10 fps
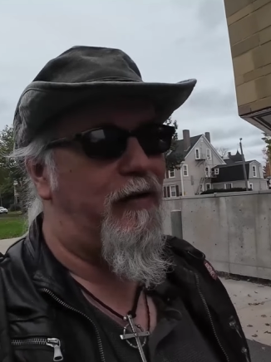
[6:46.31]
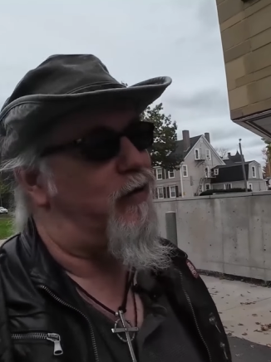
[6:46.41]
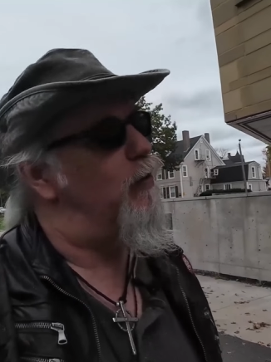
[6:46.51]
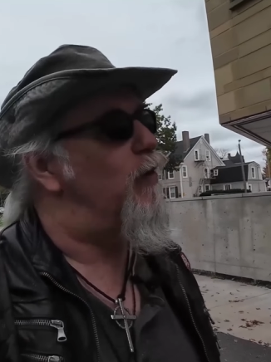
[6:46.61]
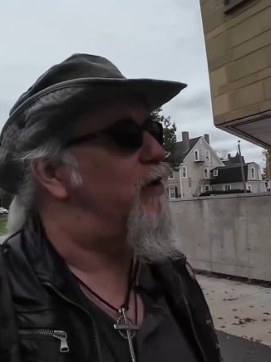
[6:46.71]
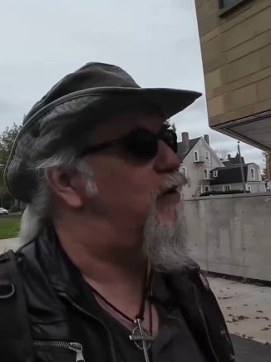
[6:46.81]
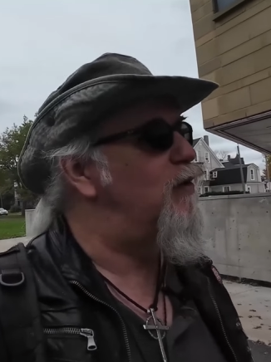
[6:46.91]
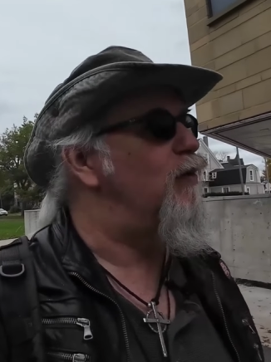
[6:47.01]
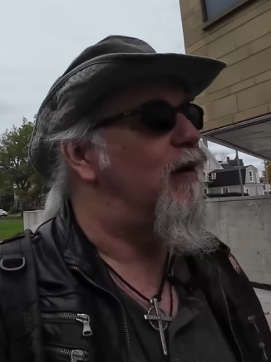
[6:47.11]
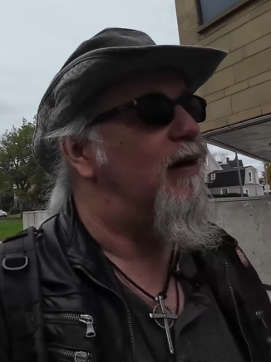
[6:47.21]
So I want
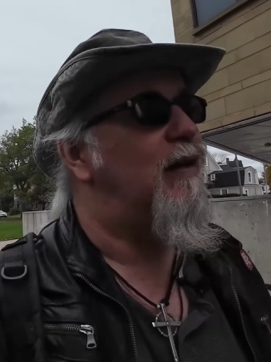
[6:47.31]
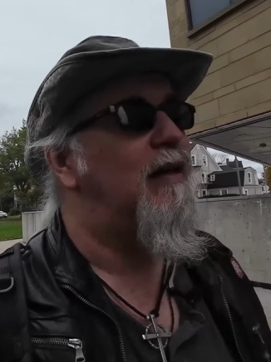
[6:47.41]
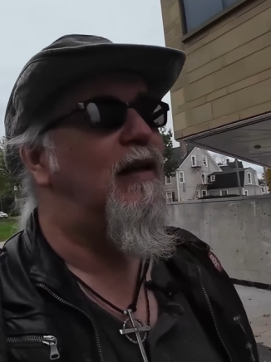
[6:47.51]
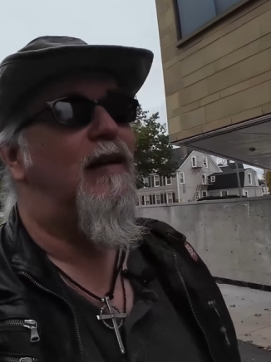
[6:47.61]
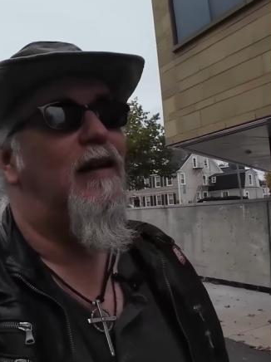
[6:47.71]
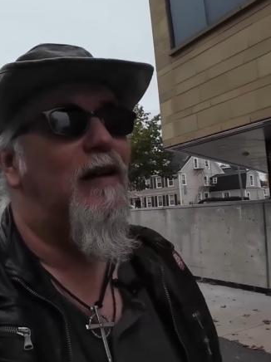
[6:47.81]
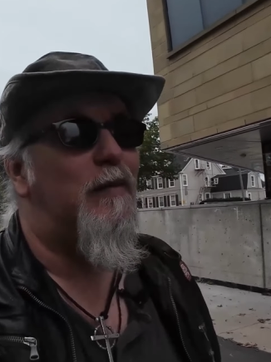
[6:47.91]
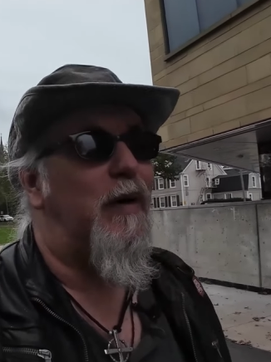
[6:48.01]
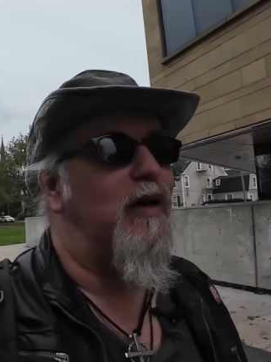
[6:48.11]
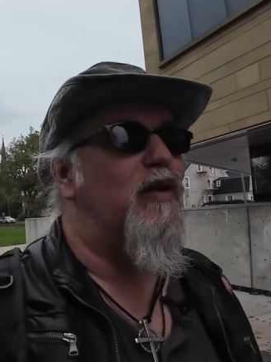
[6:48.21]
to uh,
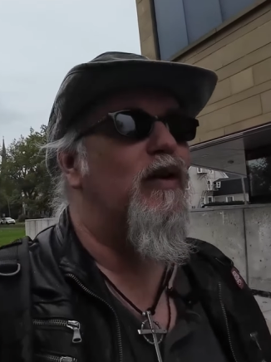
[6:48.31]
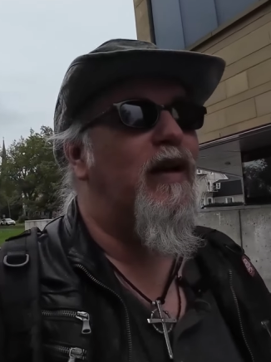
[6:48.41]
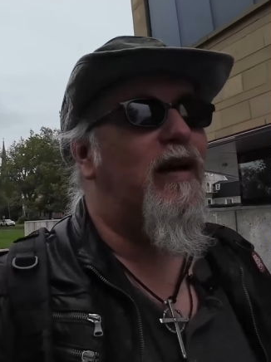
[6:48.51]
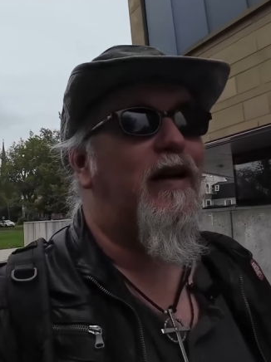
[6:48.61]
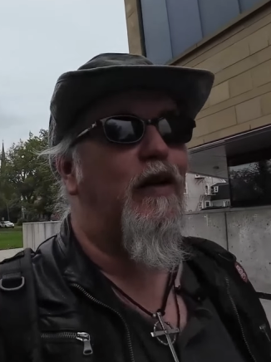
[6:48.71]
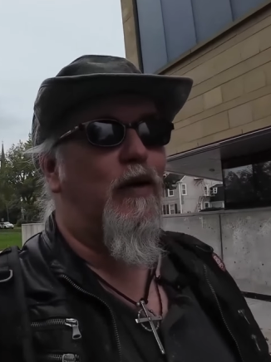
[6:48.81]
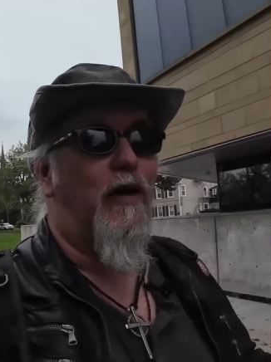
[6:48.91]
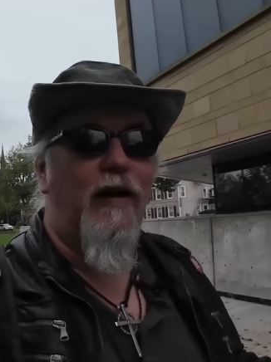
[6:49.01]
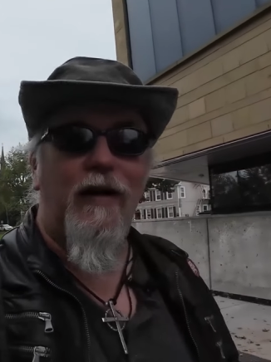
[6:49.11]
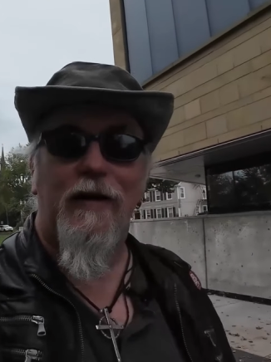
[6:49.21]
make sure that it either